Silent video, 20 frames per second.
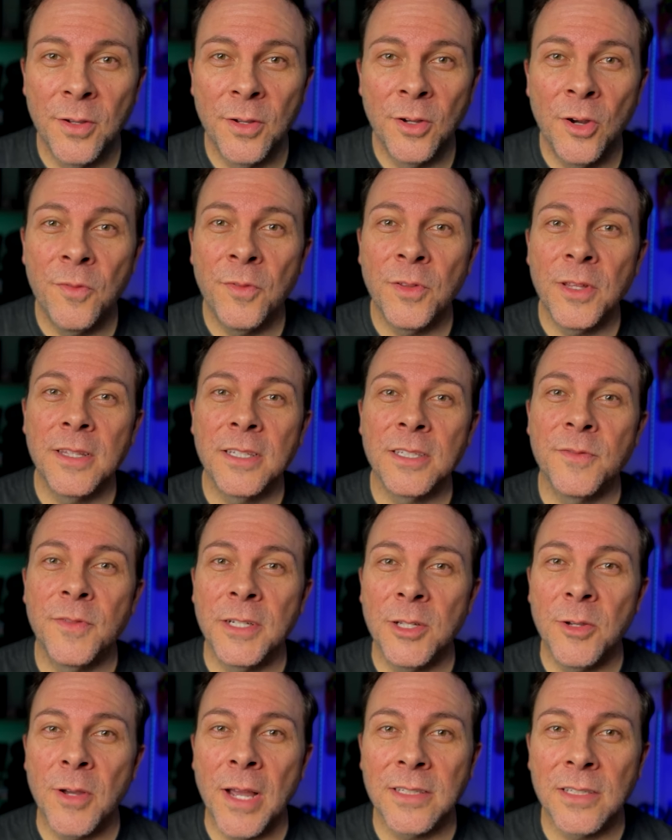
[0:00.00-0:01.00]
Hopefully, this
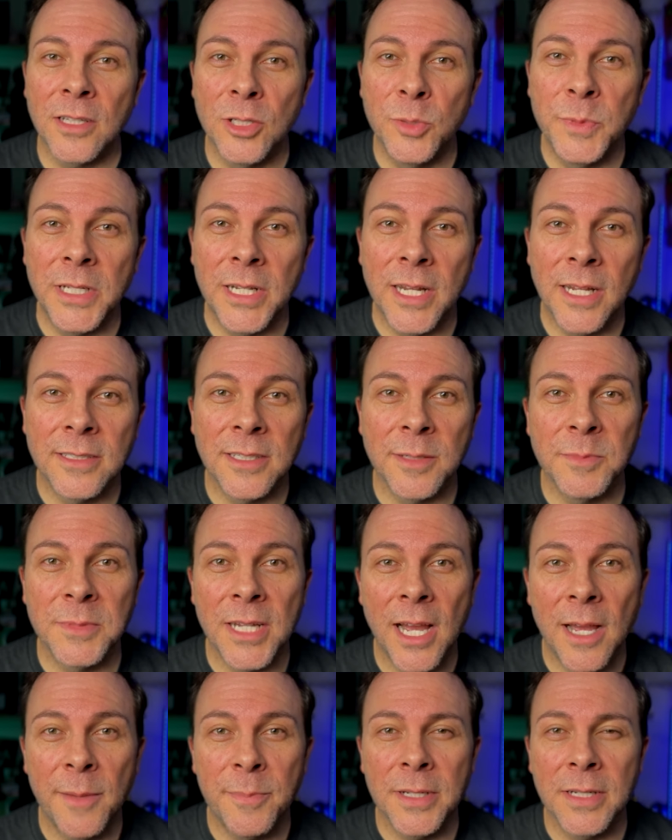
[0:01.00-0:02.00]
video has illuminated some
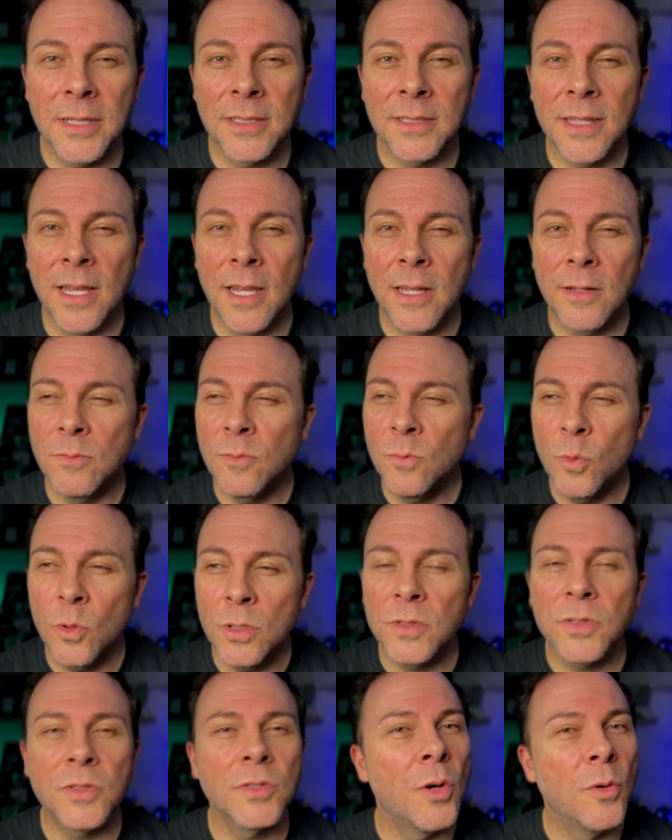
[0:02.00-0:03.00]
topics that
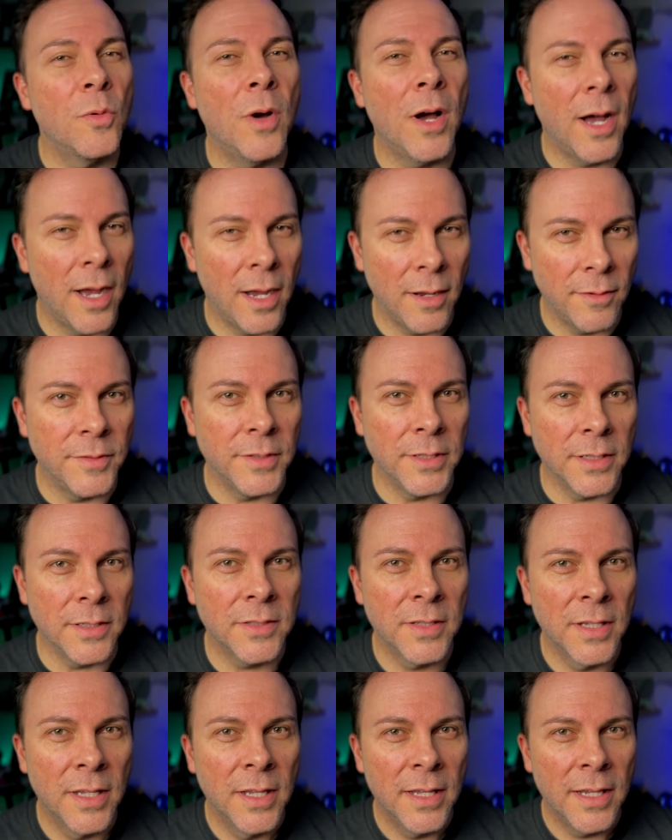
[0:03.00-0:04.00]
weren't so
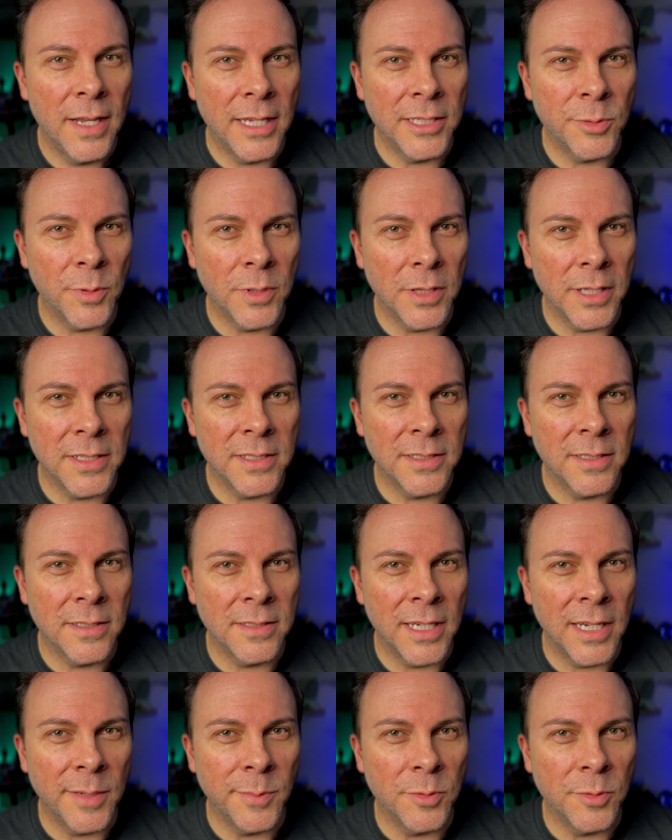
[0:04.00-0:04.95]
obvious as it relates to table